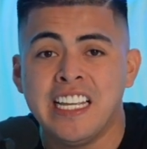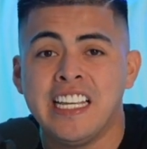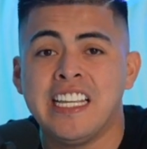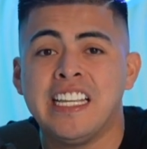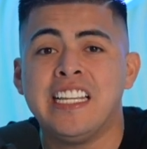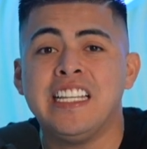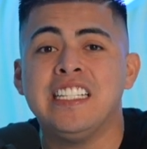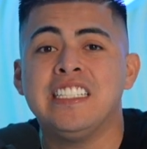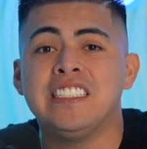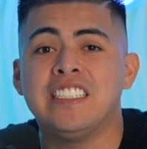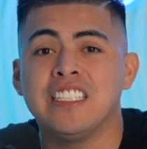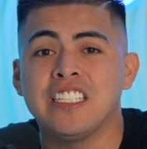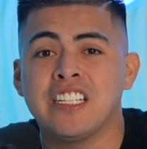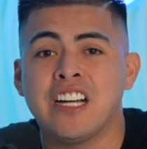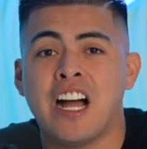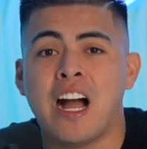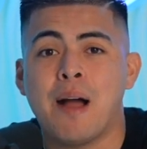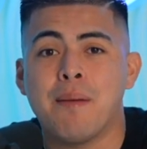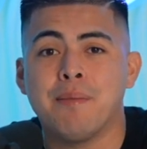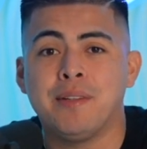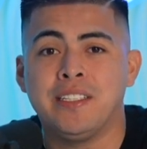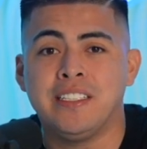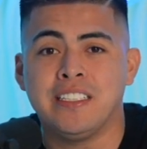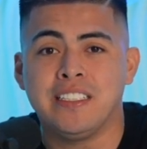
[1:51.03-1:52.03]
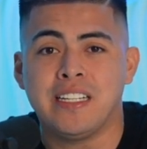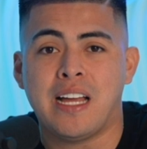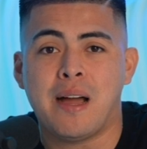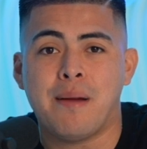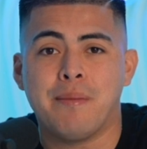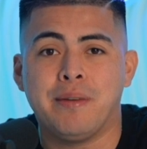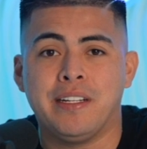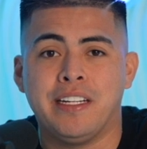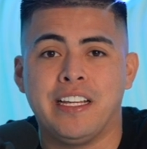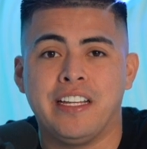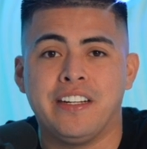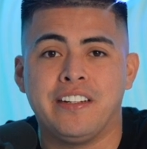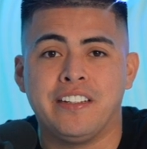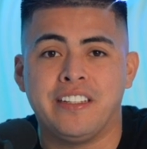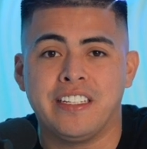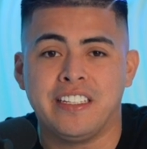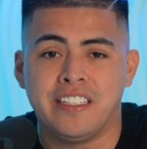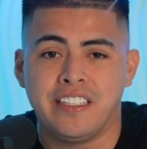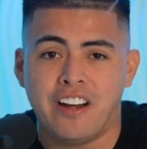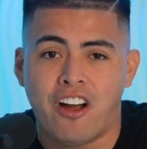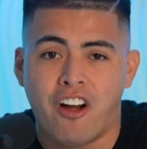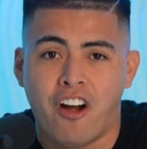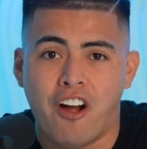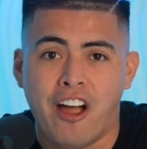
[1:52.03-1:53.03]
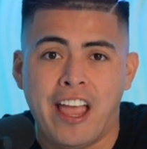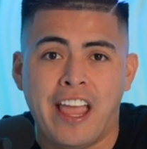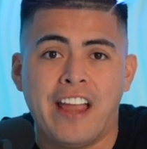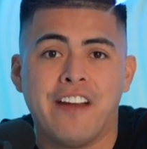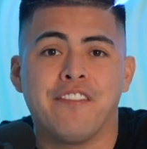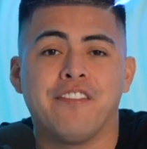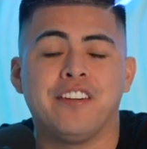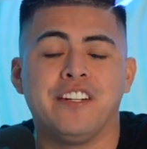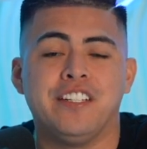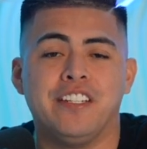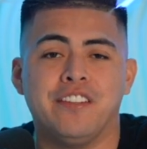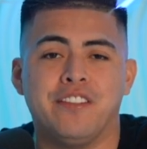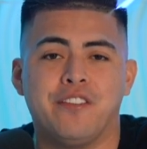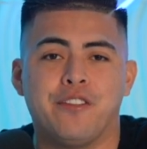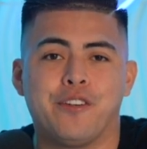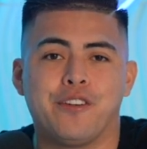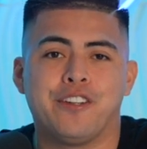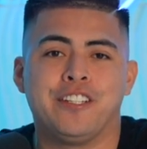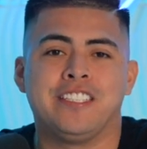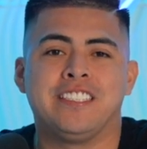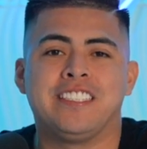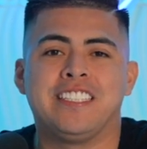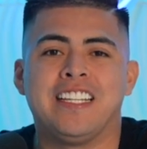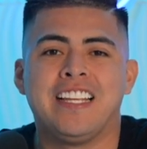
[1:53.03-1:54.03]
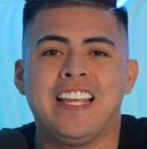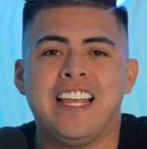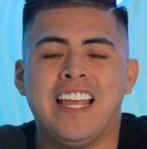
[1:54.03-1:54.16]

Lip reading: He's the common denominator in every divorce.